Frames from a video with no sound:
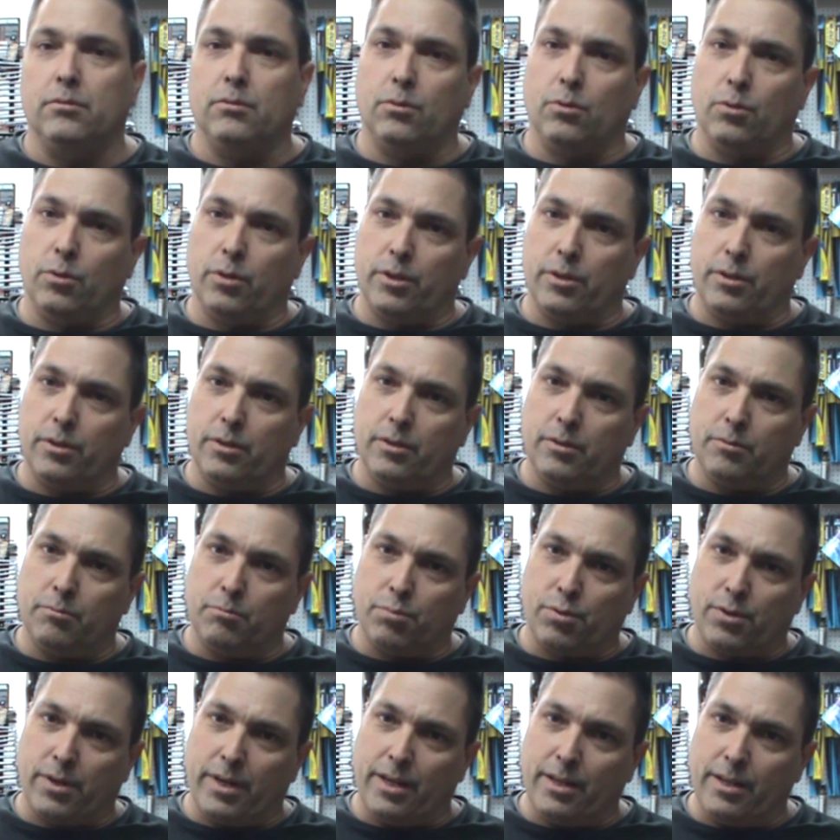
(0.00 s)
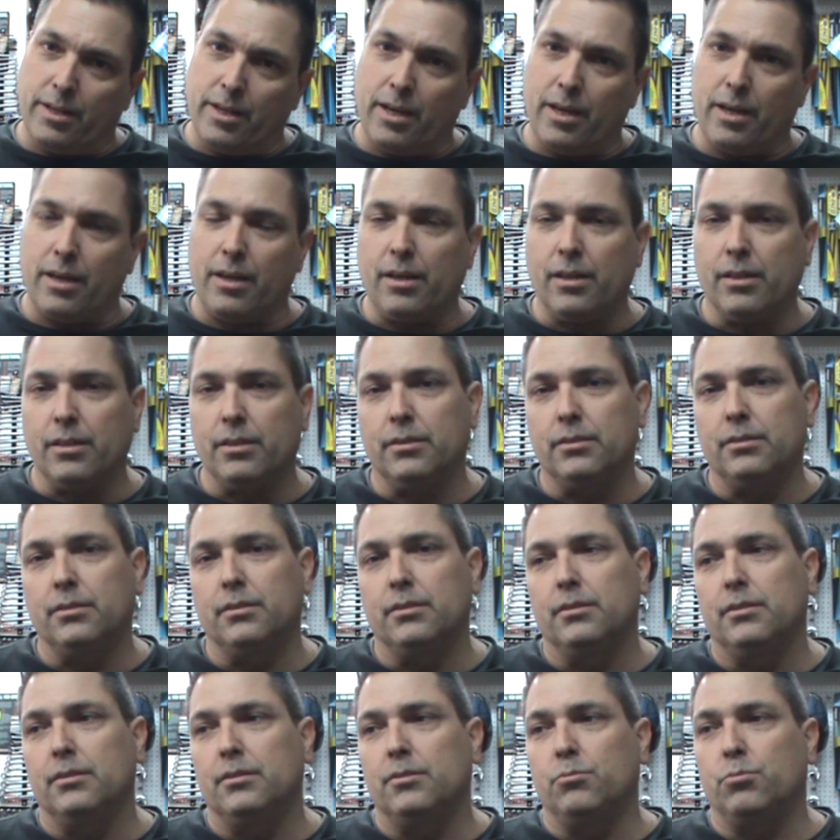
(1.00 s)
order brand A.
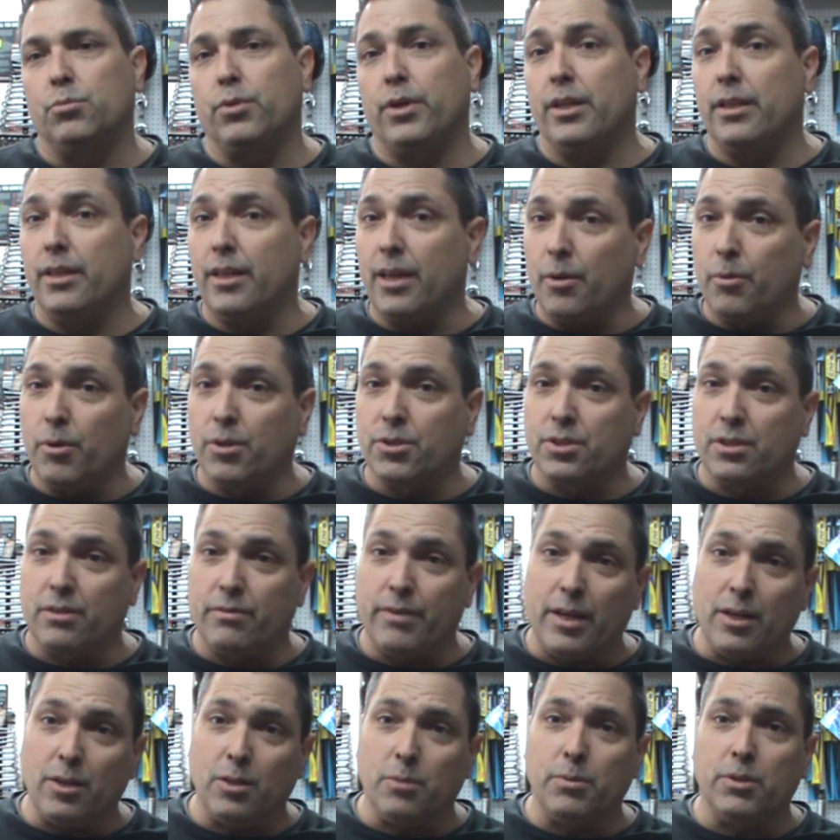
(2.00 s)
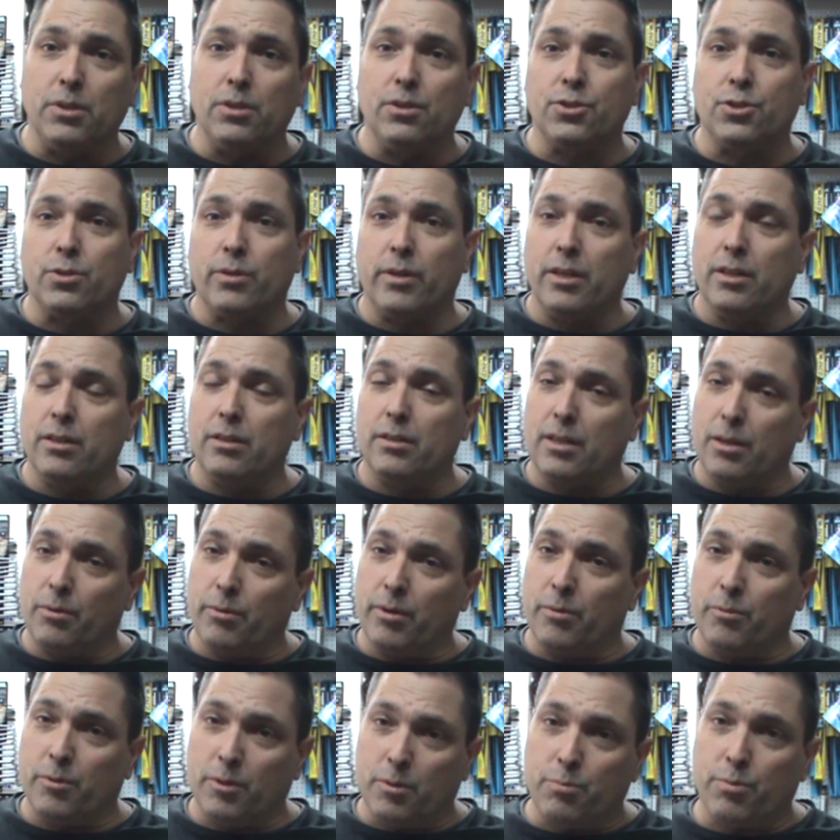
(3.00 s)
Brand A wasn't available, so I
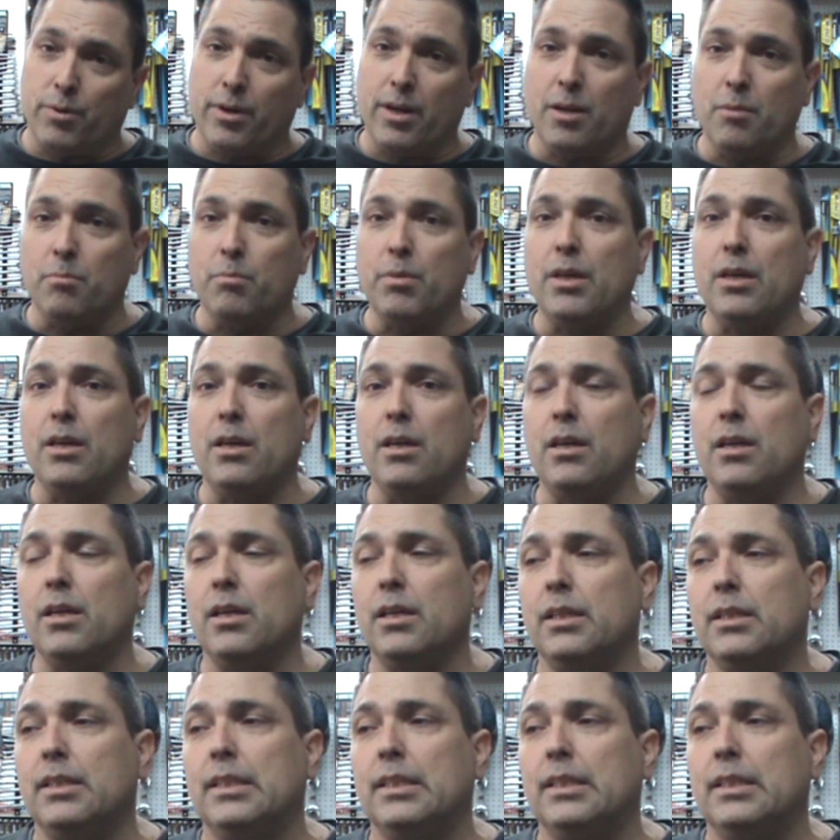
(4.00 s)
went with brand B,